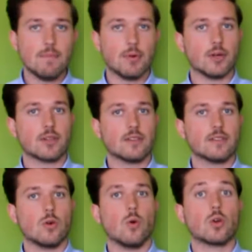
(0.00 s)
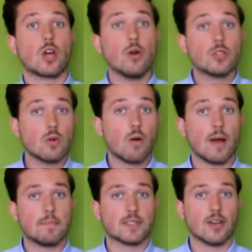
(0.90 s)
ebook, or go to our
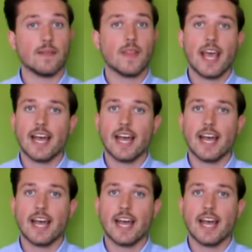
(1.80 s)
website